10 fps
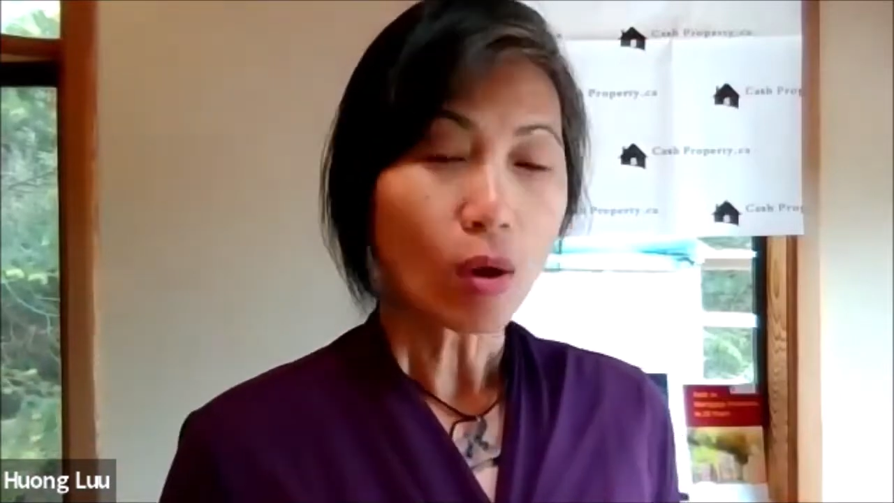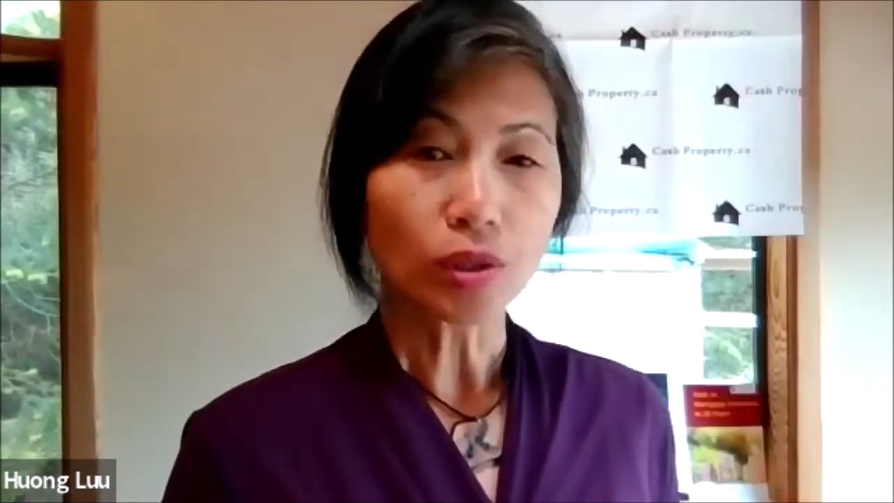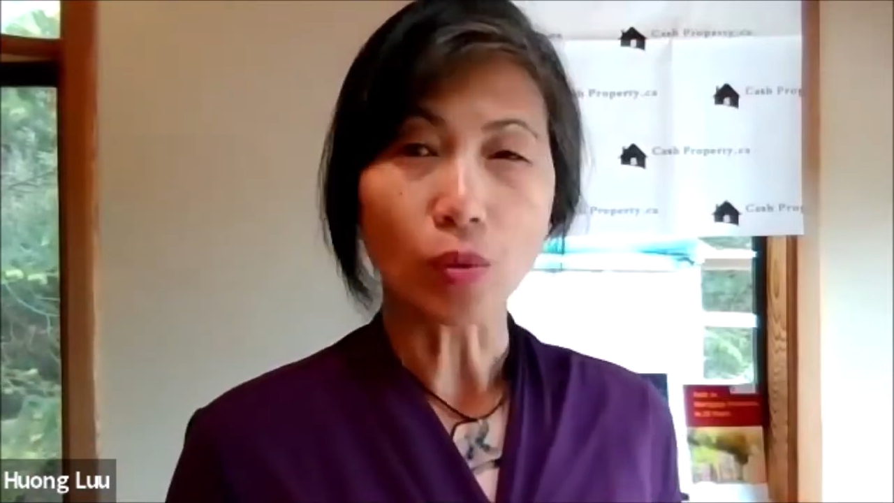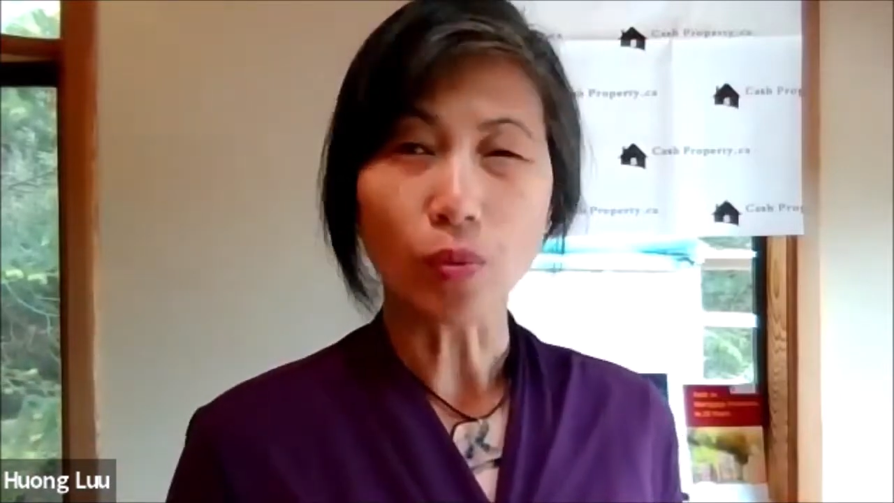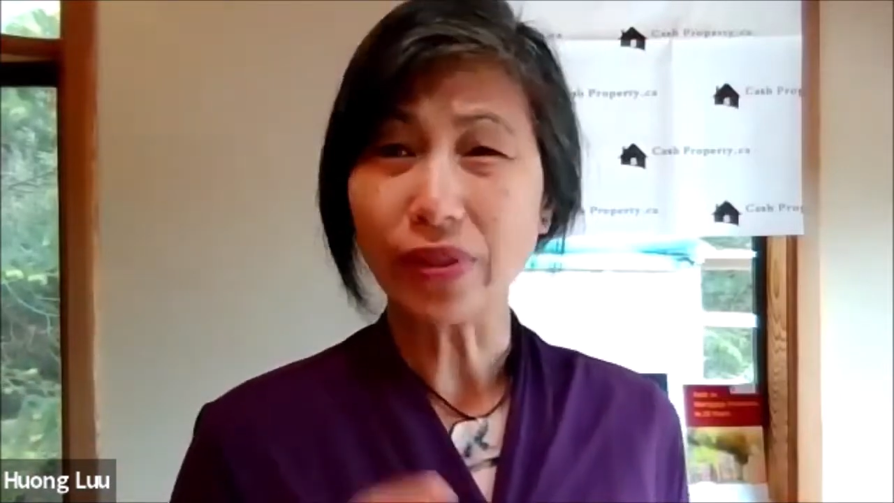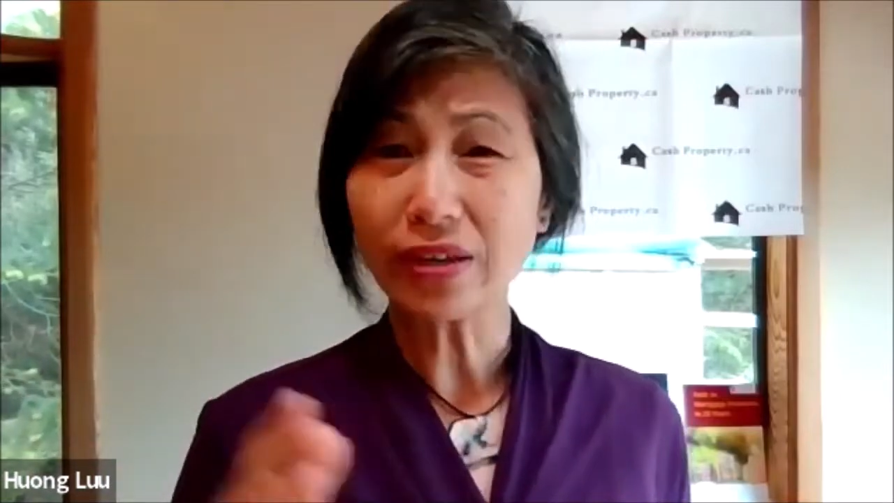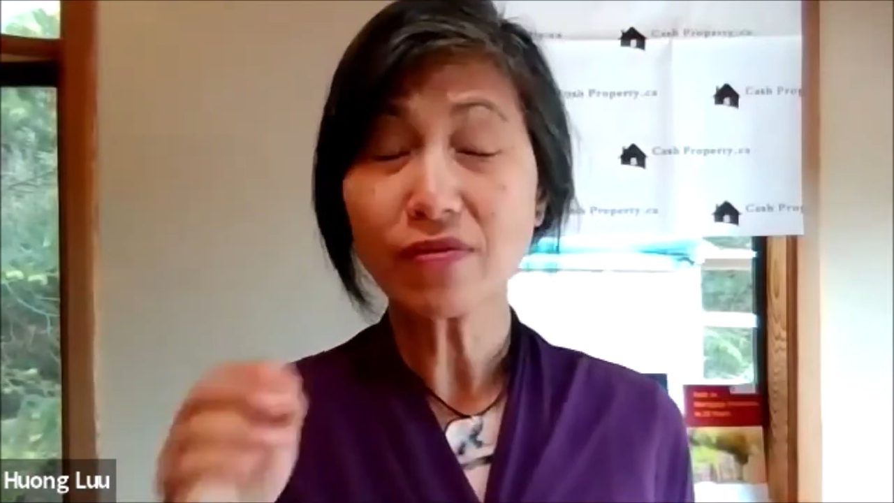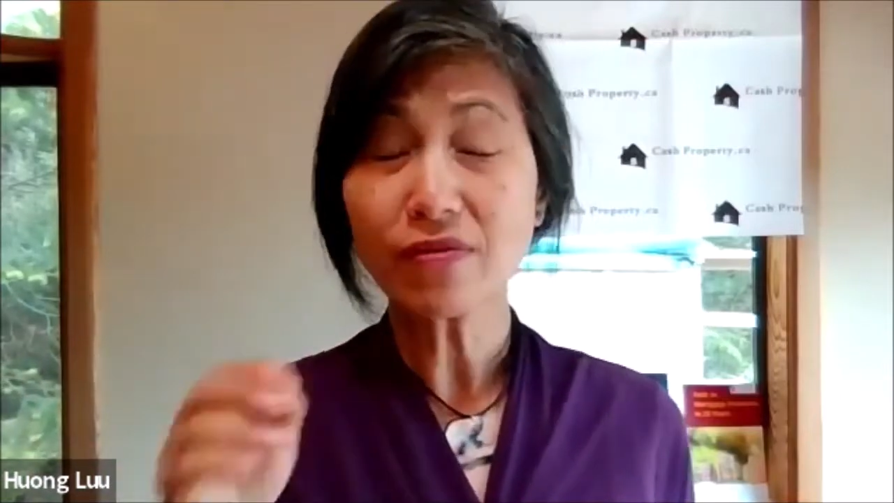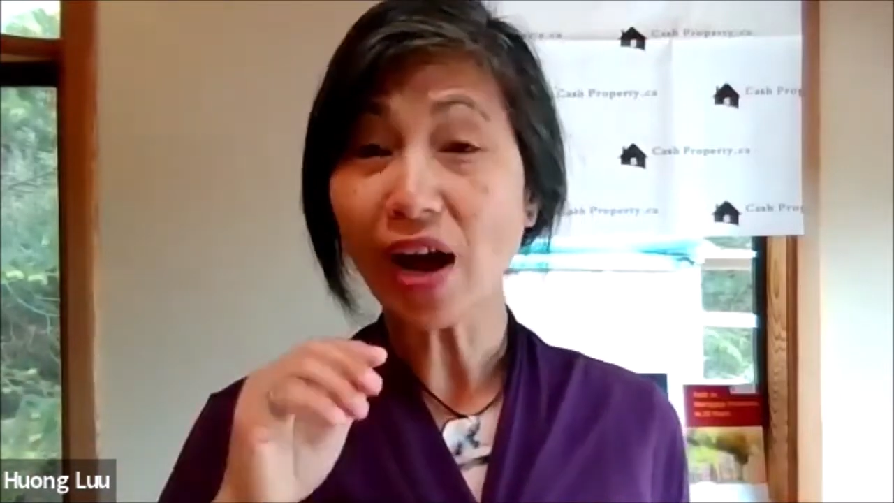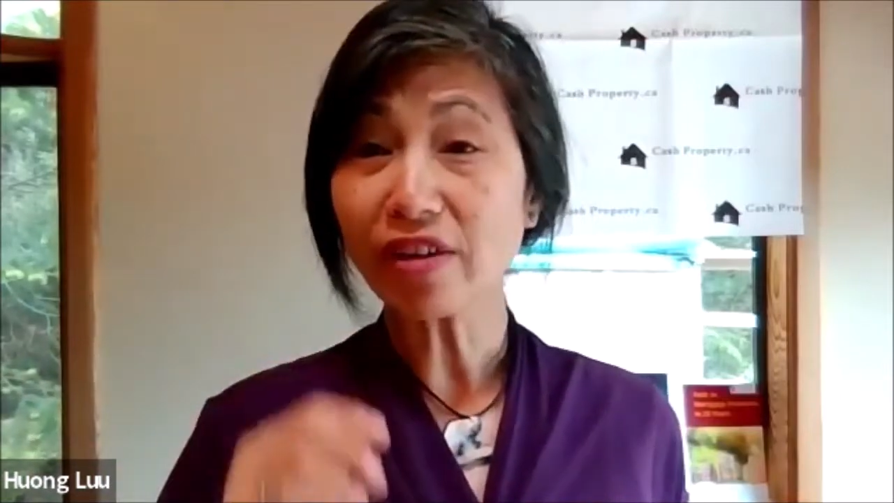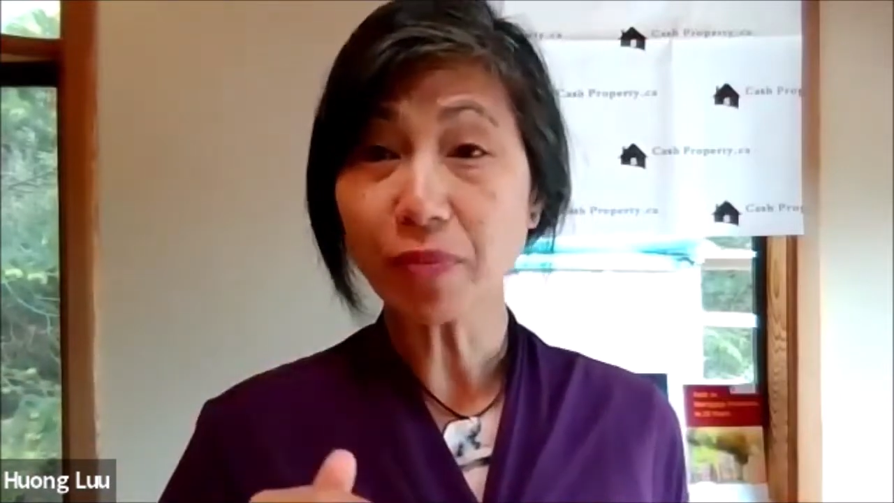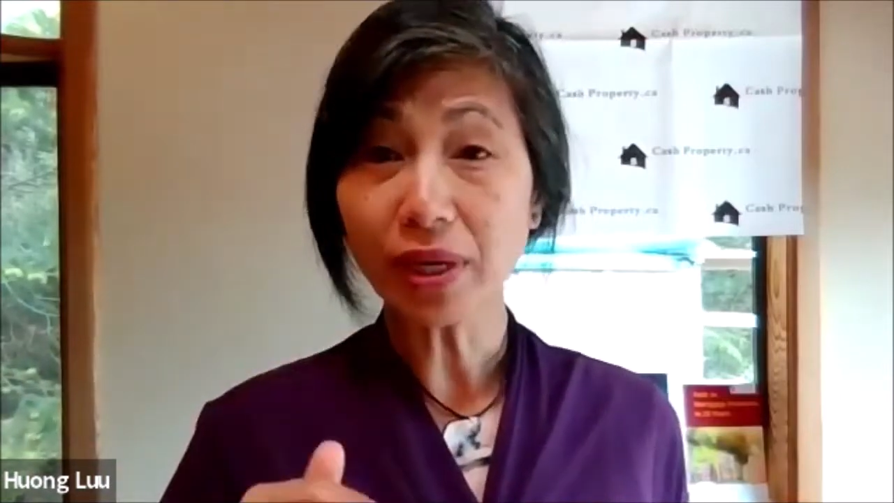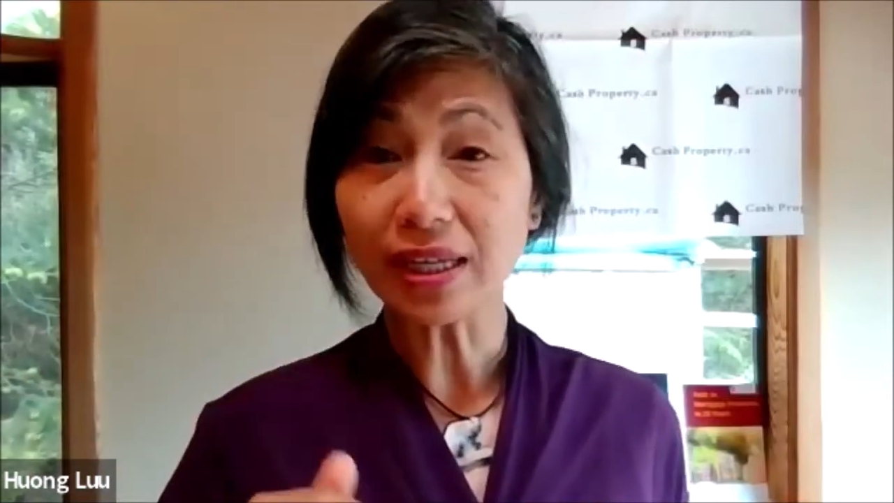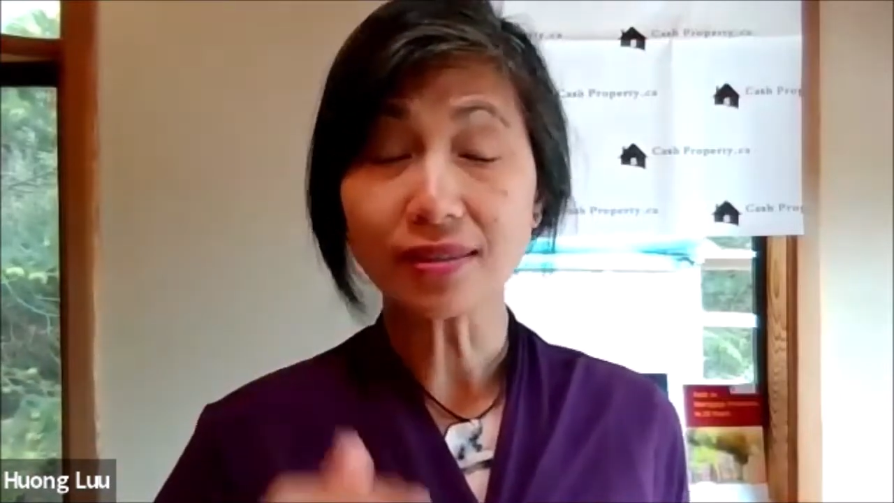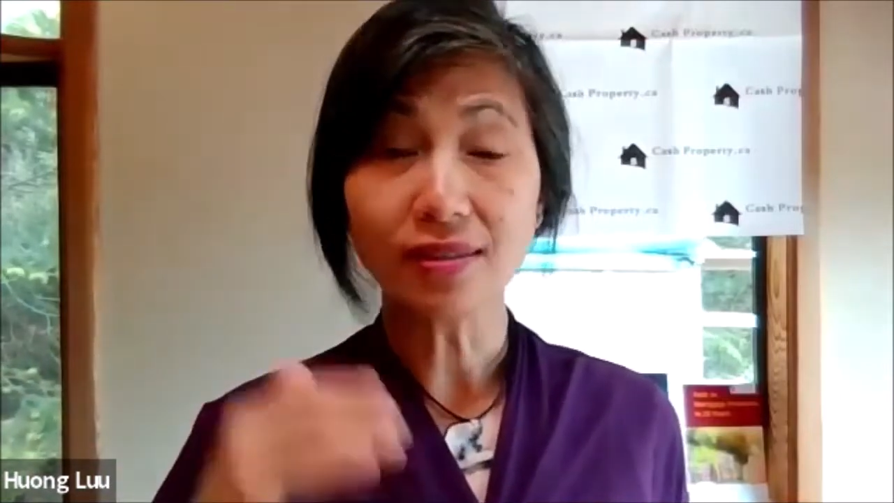So within 5
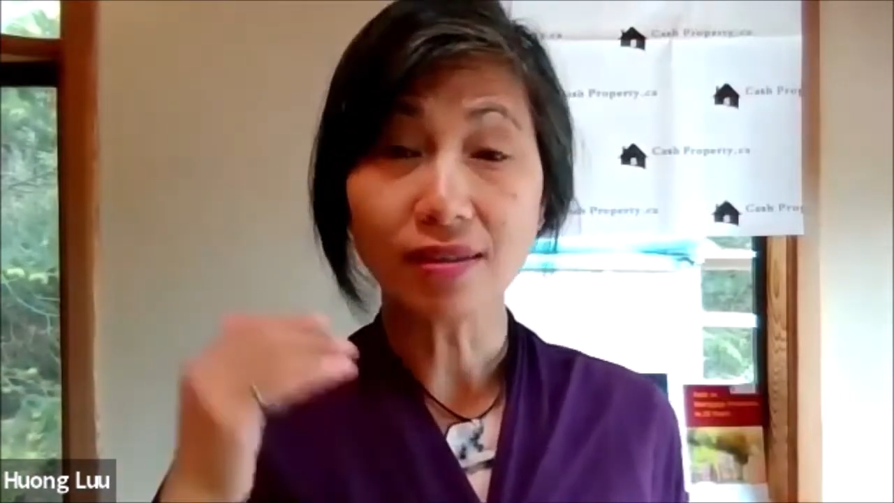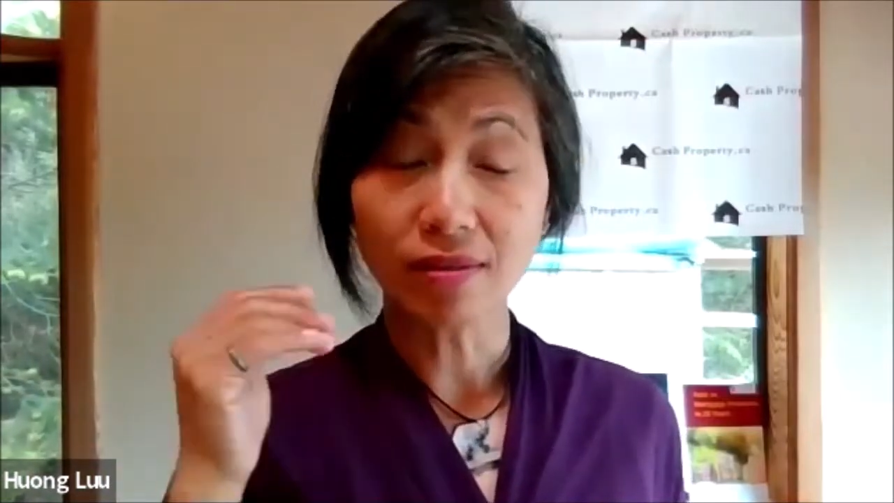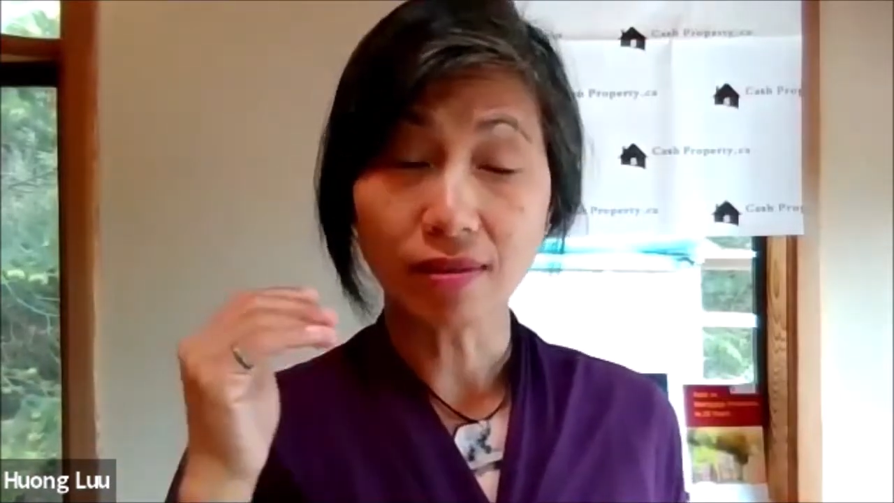minutes,